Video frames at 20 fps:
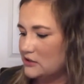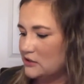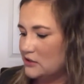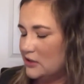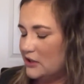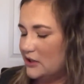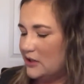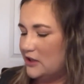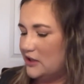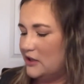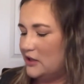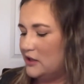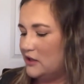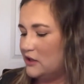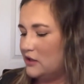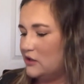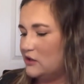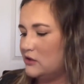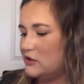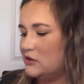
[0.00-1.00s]
uh,
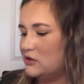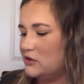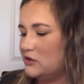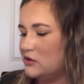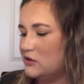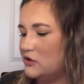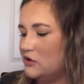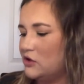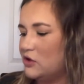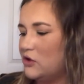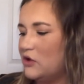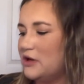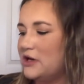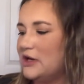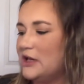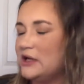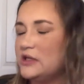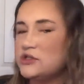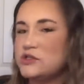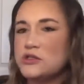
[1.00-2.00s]
you're going
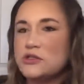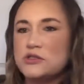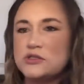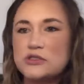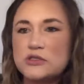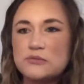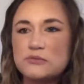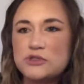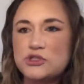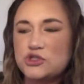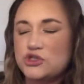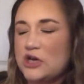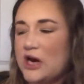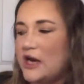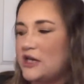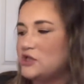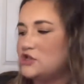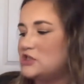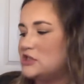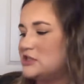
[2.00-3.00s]
to get to some
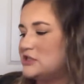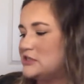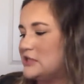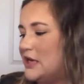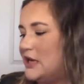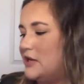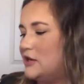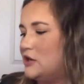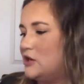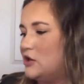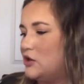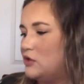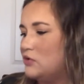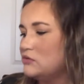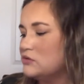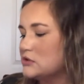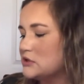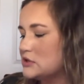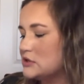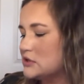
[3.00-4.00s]
strategies and
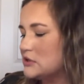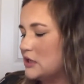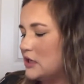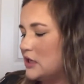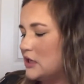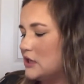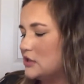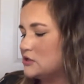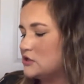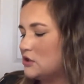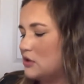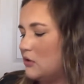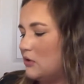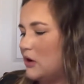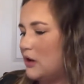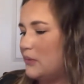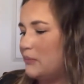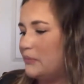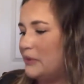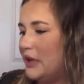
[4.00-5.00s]
notes. So
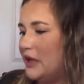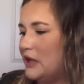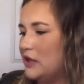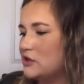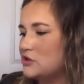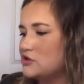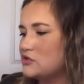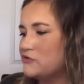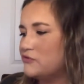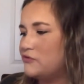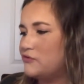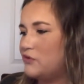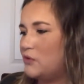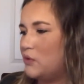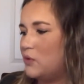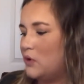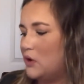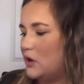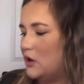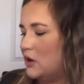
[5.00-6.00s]
on page
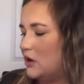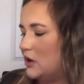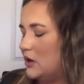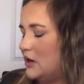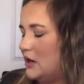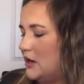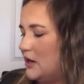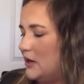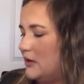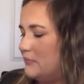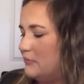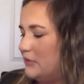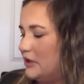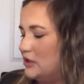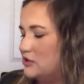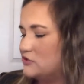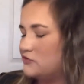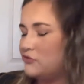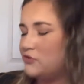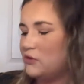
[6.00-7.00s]
four, um,
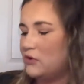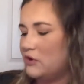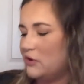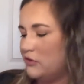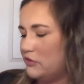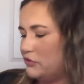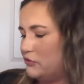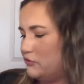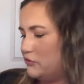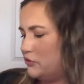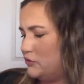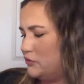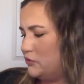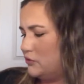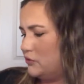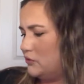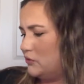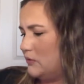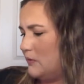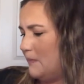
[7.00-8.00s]
page four
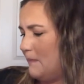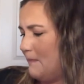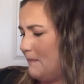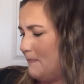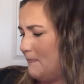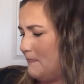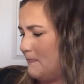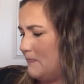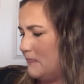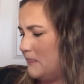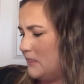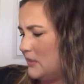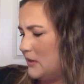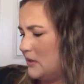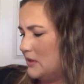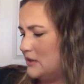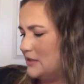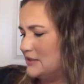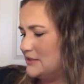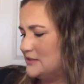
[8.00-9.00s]
through
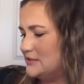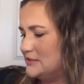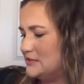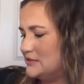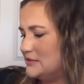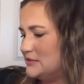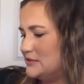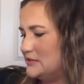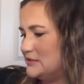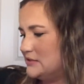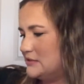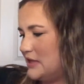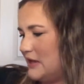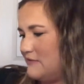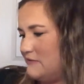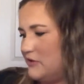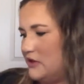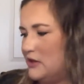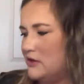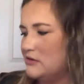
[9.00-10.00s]

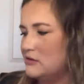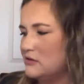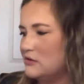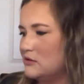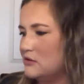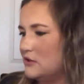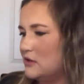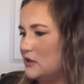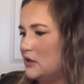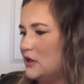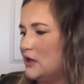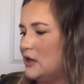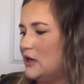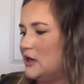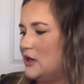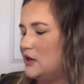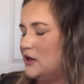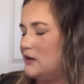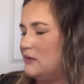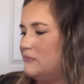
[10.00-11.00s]
seven,
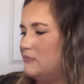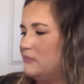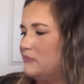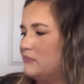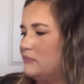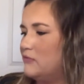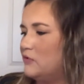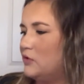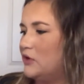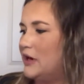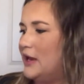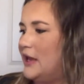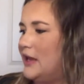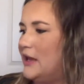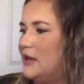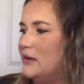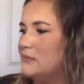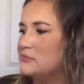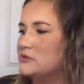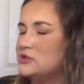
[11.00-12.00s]
um, or
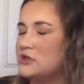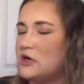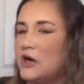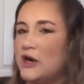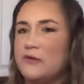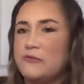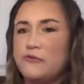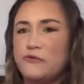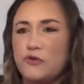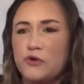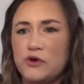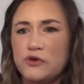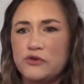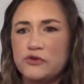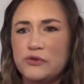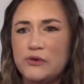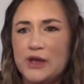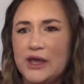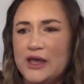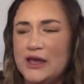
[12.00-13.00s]
eight, I'm sorry, four
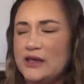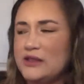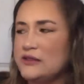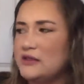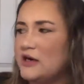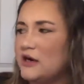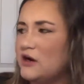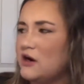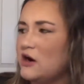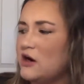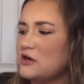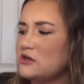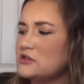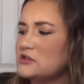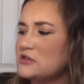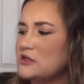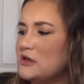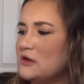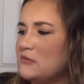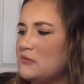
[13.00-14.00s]
through eight, there are
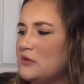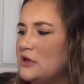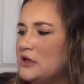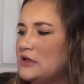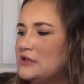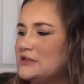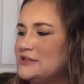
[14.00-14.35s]
some